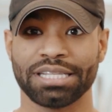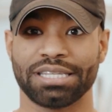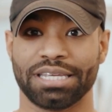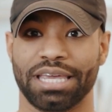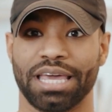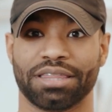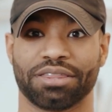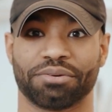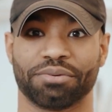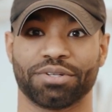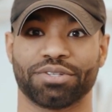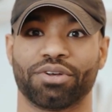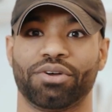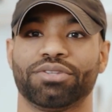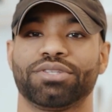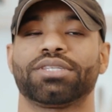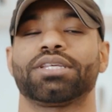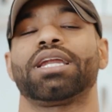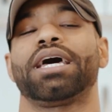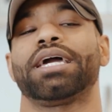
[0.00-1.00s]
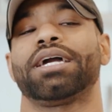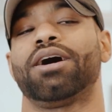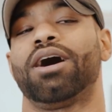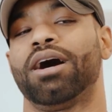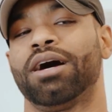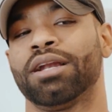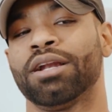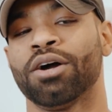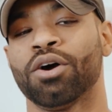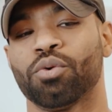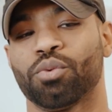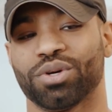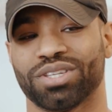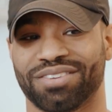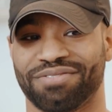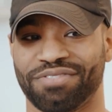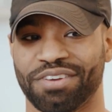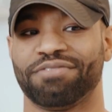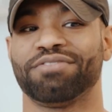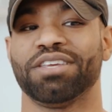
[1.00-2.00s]
to get the results that I got was
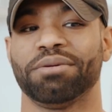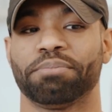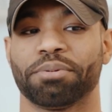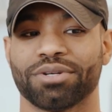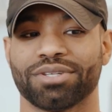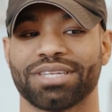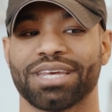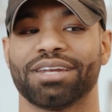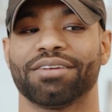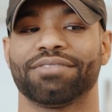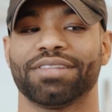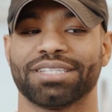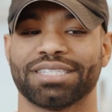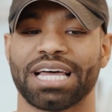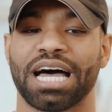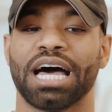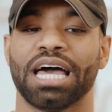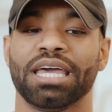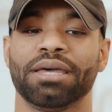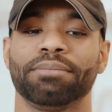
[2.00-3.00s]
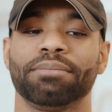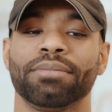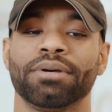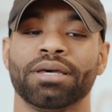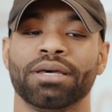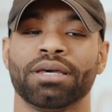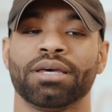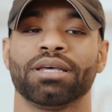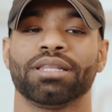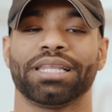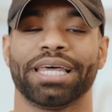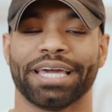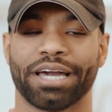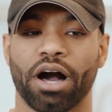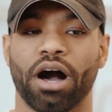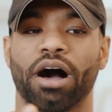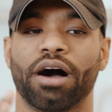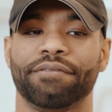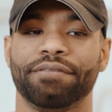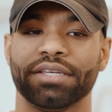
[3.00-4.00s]
50% of the time. Like,
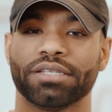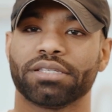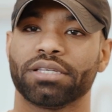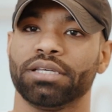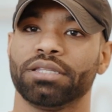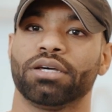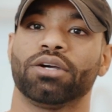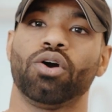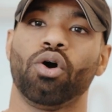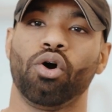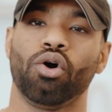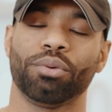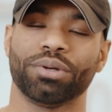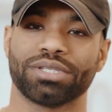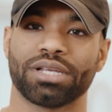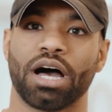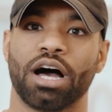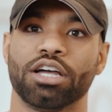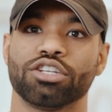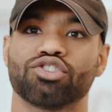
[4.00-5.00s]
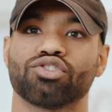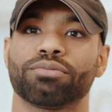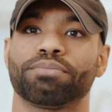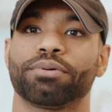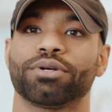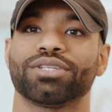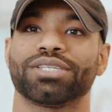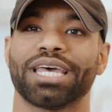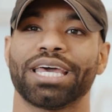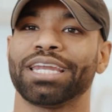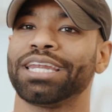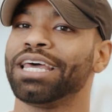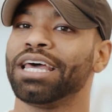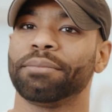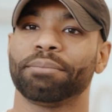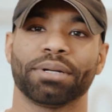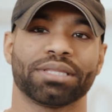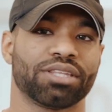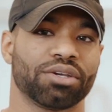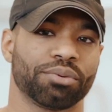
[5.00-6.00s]
obviously the goal was 100%,
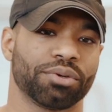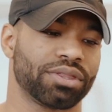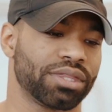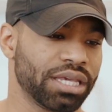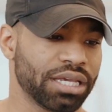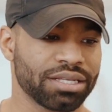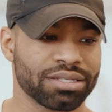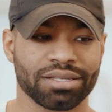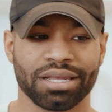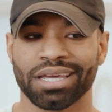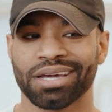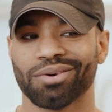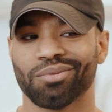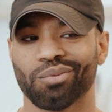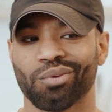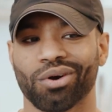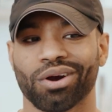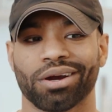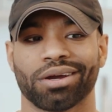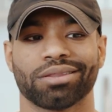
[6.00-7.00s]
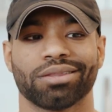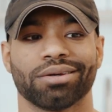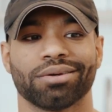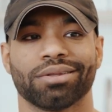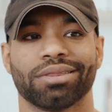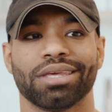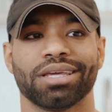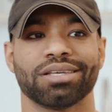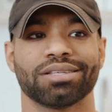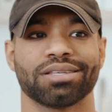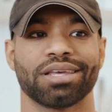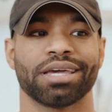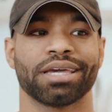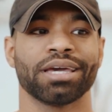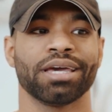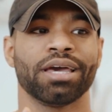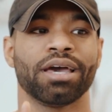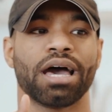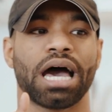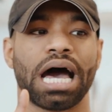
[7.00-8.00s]
but there were things like work, there were things like
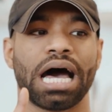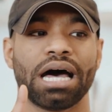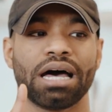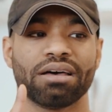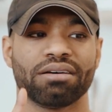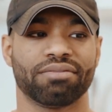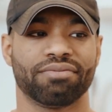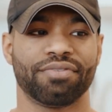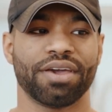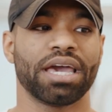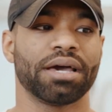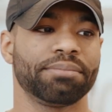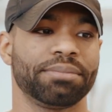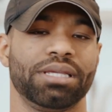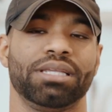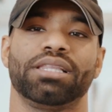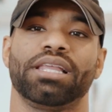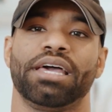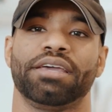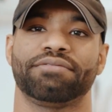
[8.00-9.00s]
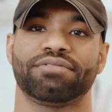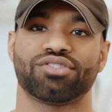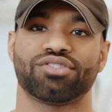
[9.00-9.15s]
family life,